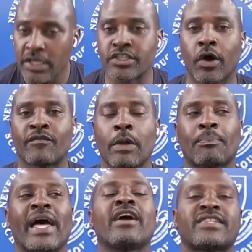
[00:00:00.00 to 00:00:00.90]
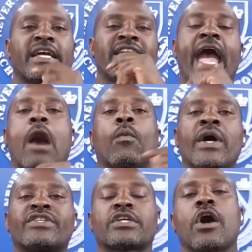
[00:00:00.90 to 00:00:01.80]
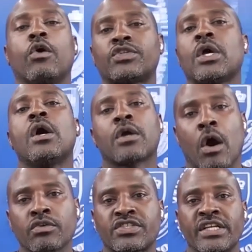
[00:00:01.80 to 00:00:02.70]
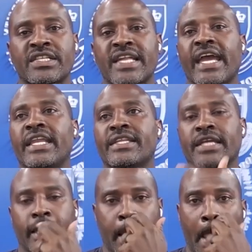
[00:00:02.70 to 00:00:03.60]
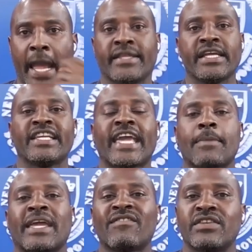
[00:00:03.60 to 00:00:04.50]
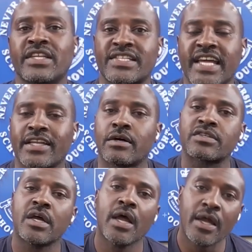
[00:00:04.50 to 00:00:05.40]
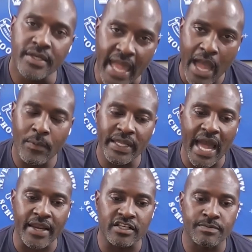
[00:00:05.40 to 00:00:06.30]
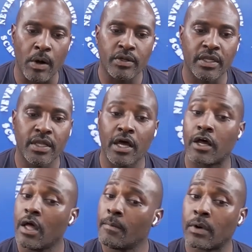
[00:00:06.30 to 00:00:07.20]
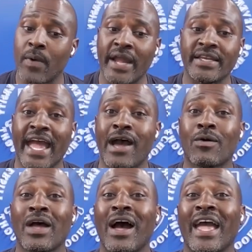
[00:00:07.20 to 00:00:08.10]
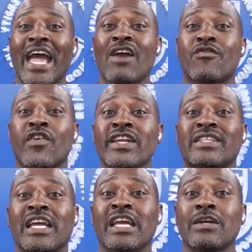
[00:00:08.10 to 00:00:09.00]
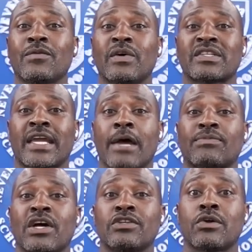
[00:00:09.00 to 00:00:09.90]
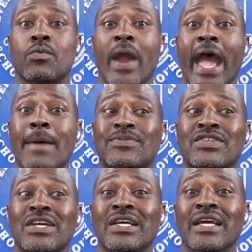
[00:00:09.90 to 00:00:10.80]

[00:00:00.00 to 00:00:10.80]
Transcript: So if the player said, yeah, I went to coach didn't say anything, and then he kept giving the signals, now we got a smoking gun. But right now, everything was kept under wraps.